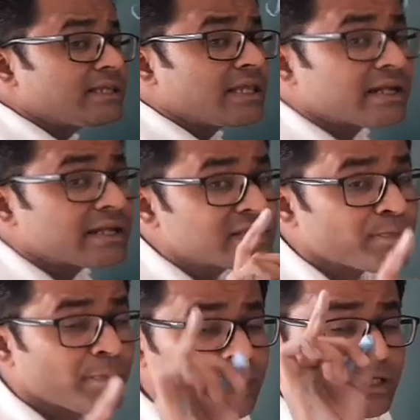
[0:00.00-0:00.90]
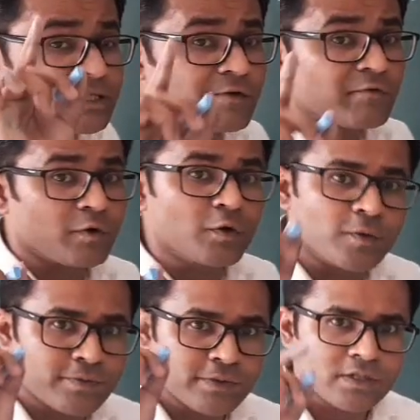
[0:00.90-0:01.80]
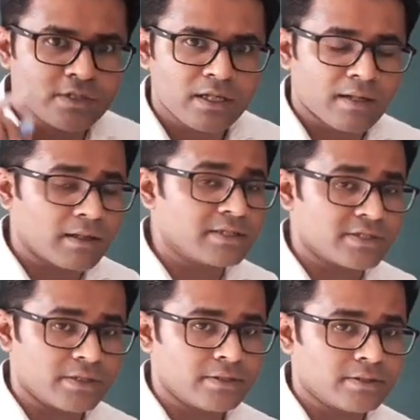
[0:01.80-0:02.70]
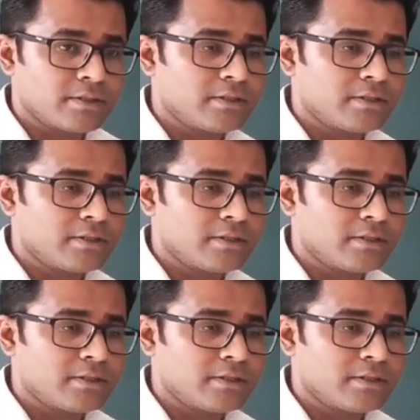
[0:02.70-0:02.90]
in the respective groups are concerned.